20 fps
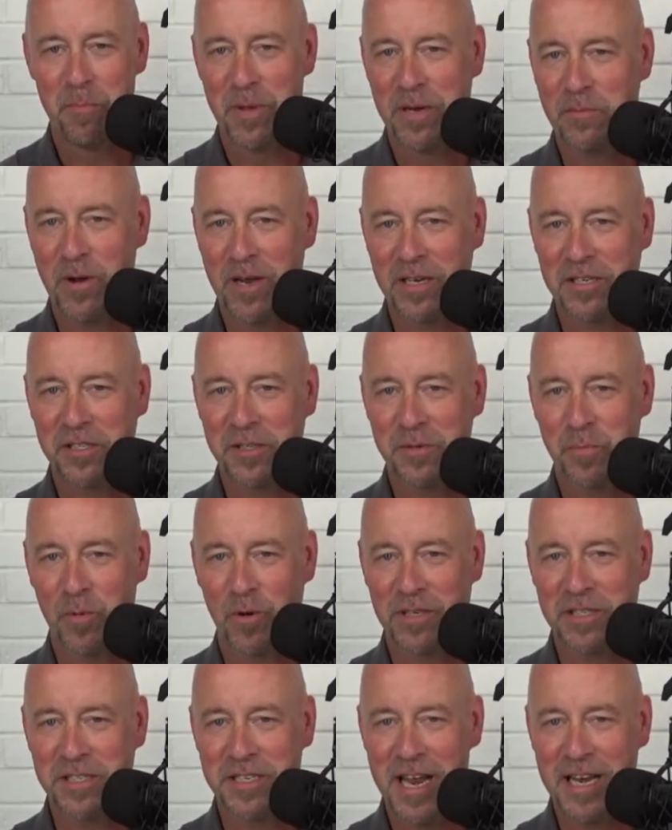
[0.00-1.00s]
Midwest
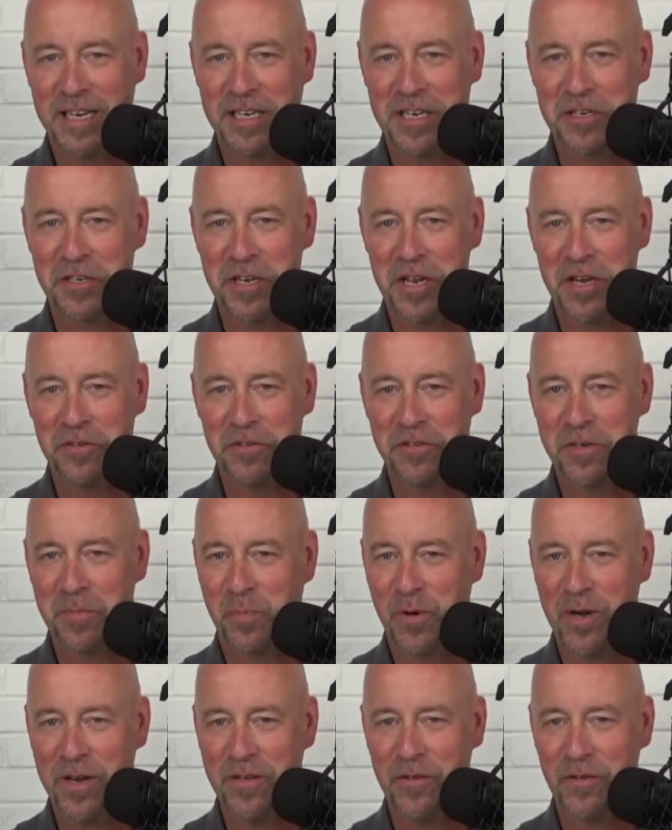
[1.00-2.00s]
Sports Net continues to
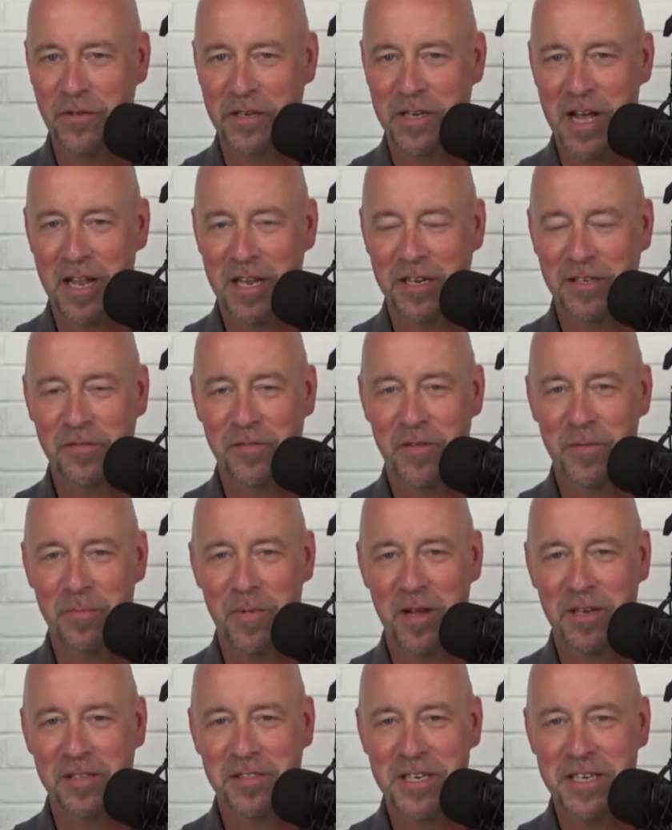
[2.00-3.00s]
preview the college
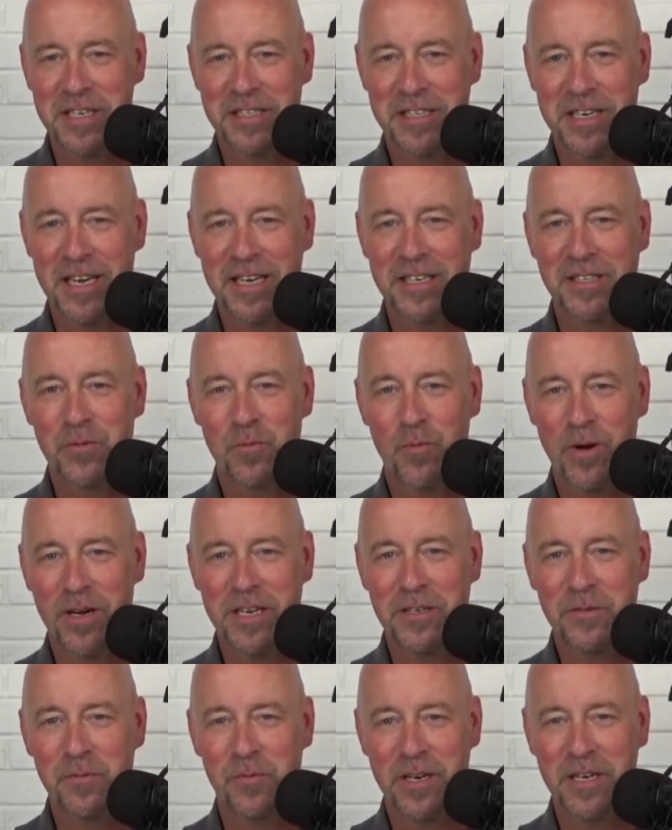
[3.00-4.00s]
football season in
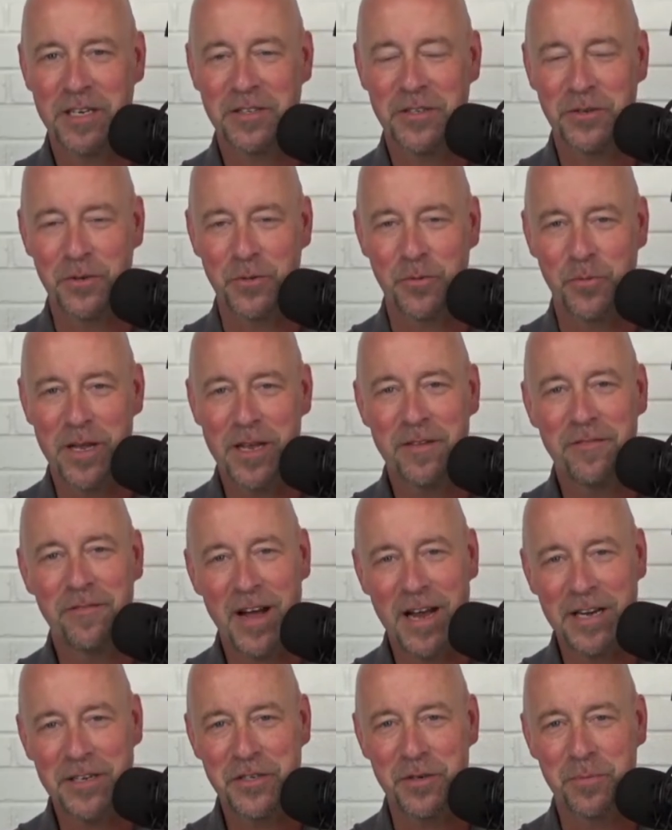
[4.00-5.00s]
2022. We
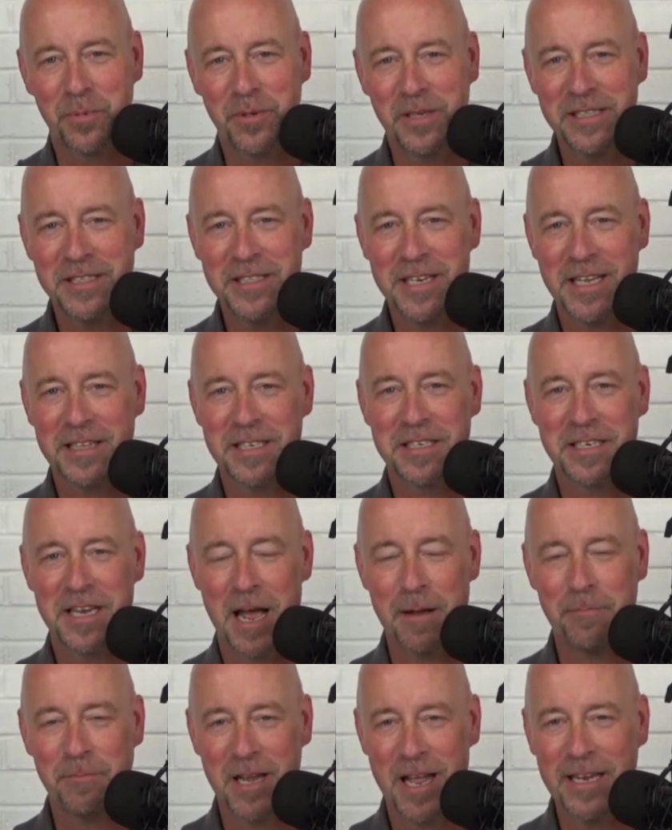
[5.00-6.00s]
invite you, please take the
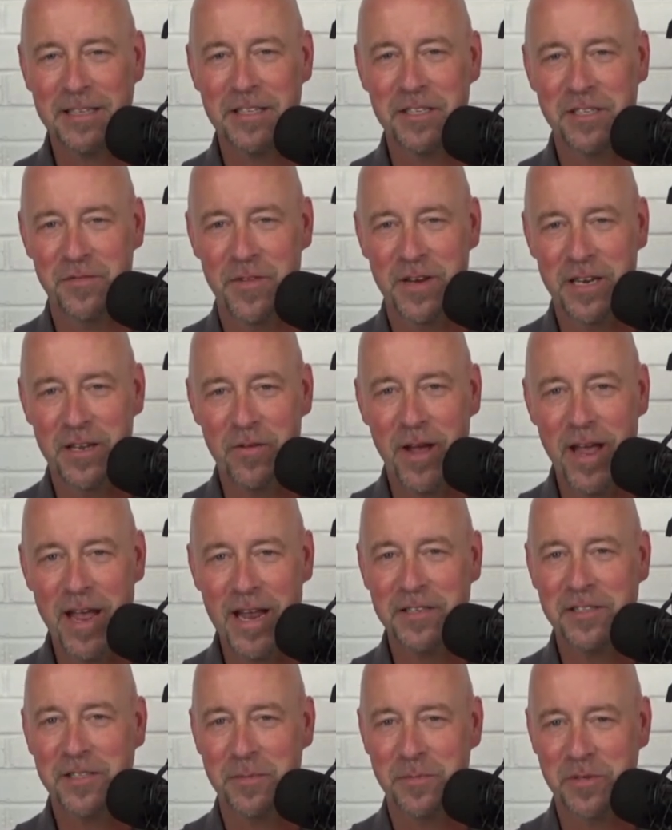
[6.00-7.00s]
time, like this video,
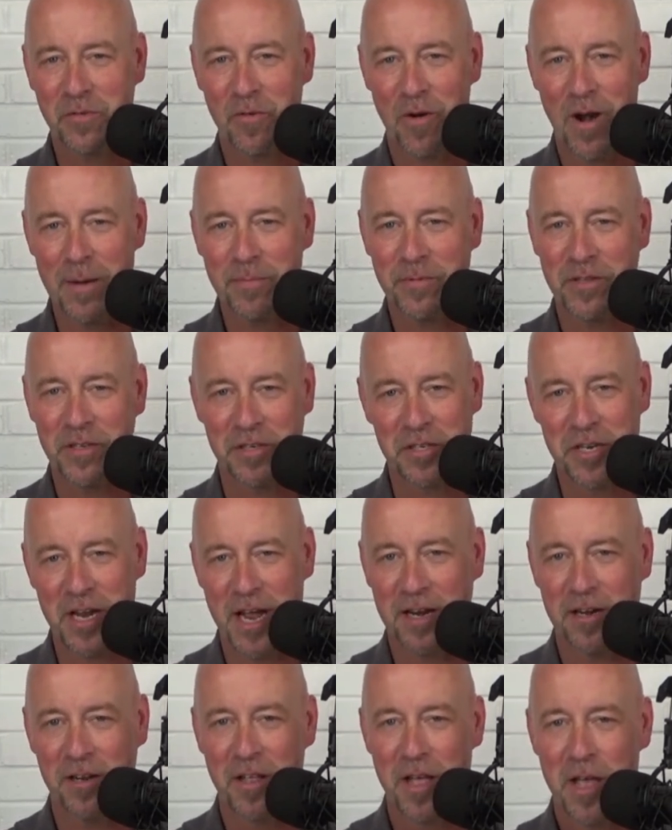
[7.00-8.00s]
and subscribe to the
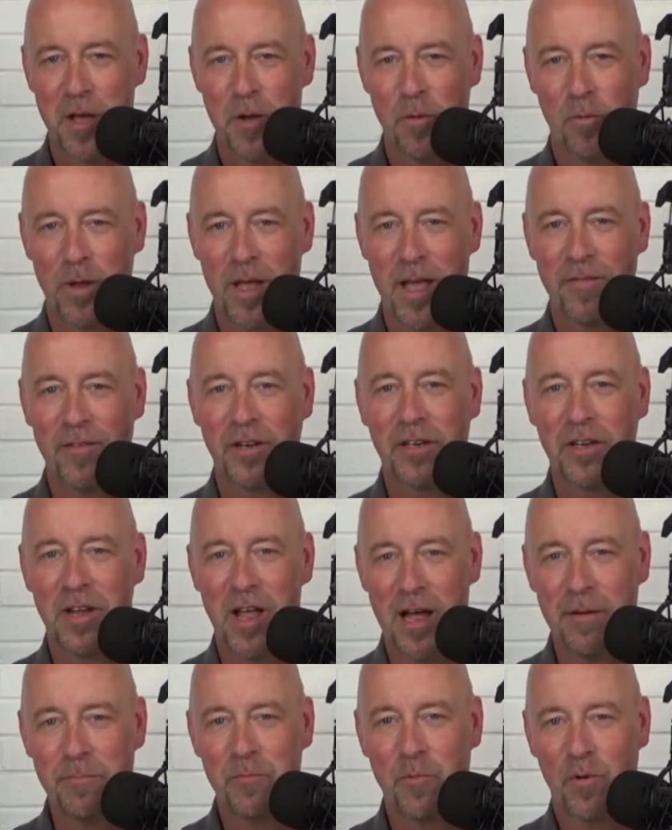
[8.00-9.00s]
channel. We have a
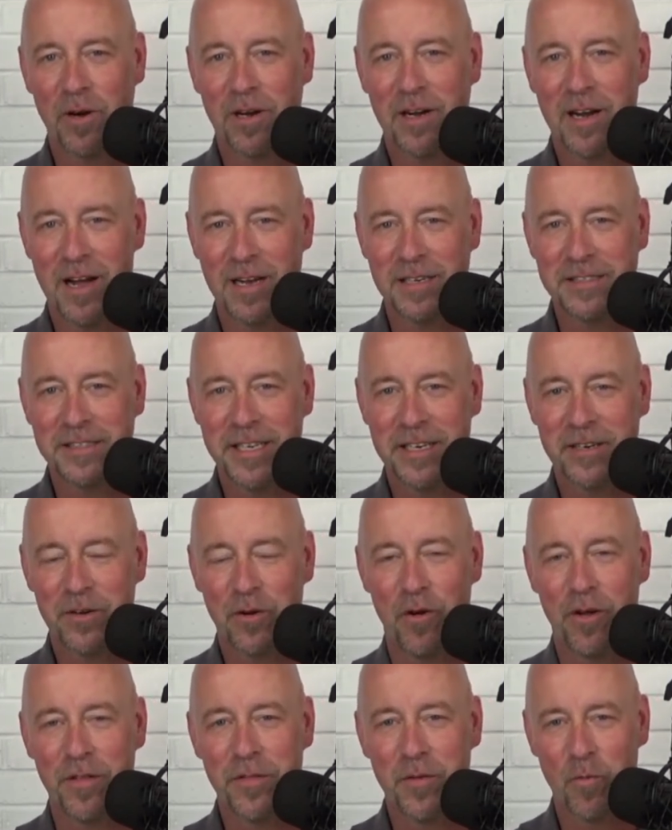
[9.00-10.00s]
lot more content
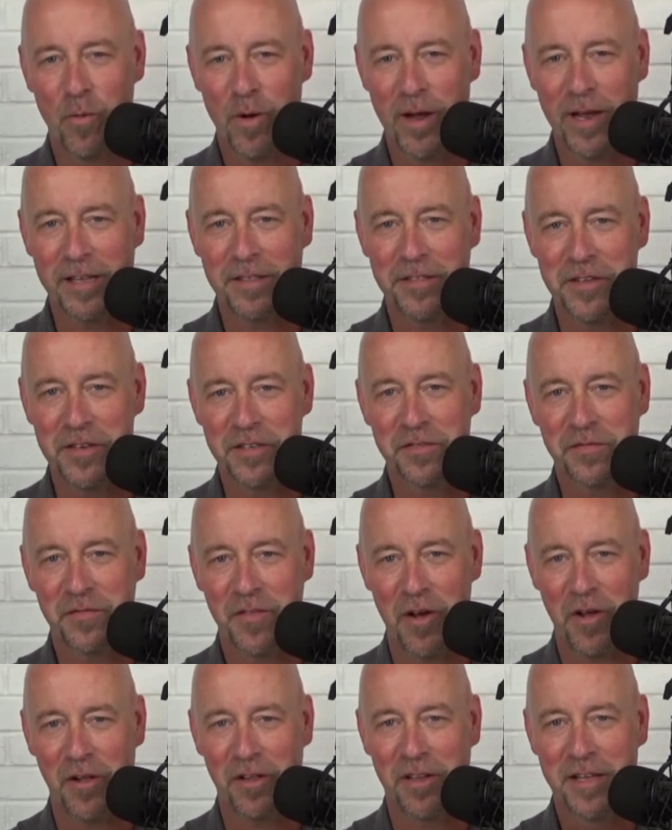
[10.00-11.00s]
on the way this
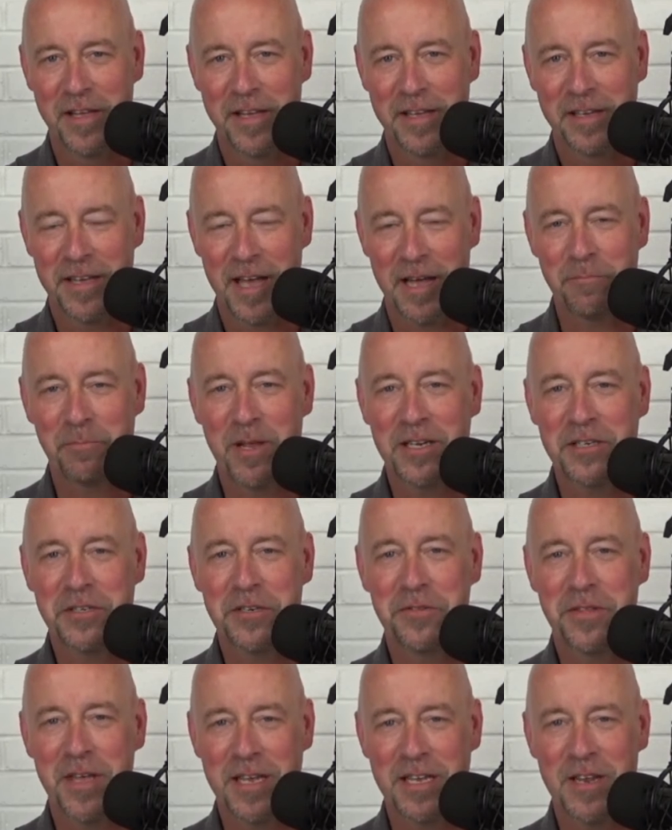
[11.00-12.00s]
fall. God
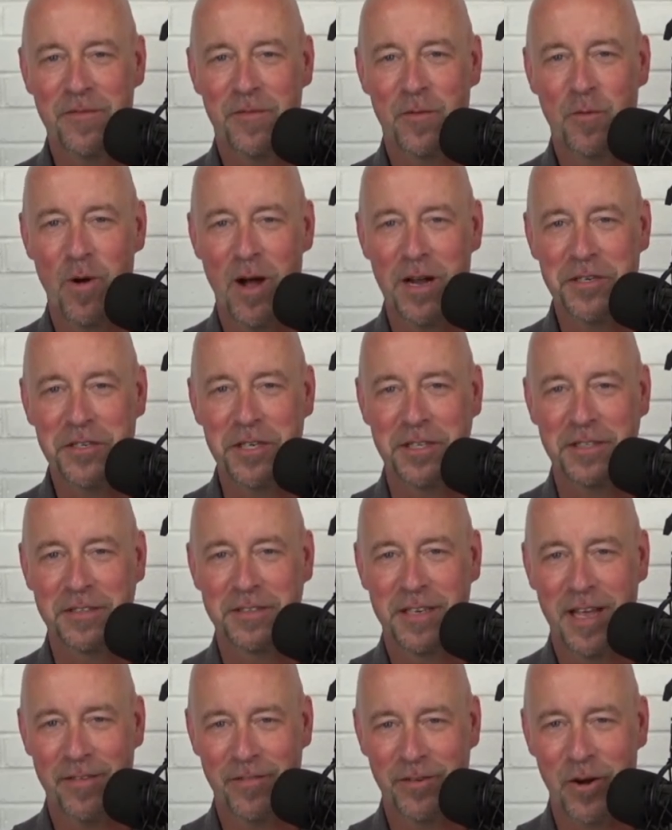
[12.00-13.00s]
bless you. Thank you for
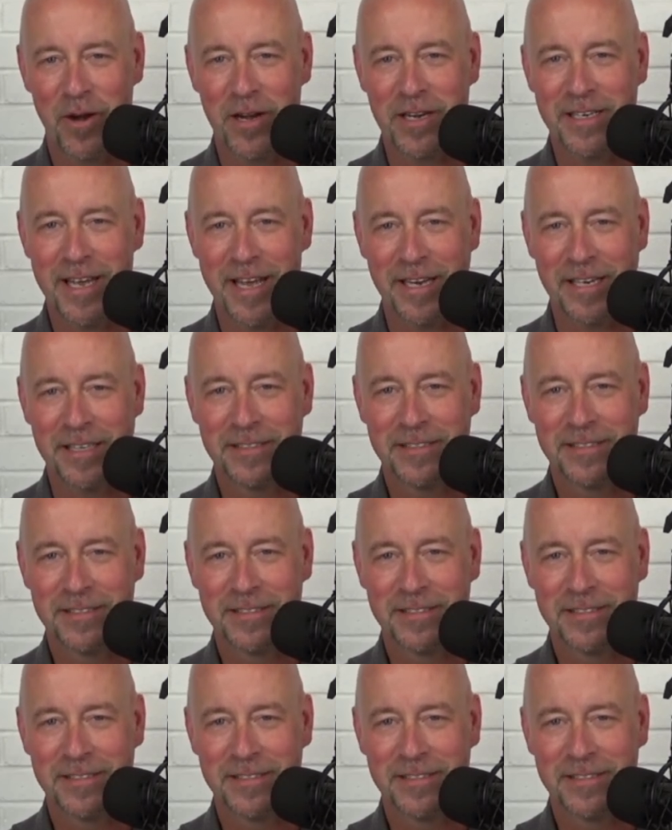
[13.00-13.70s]
watching. Have a great day.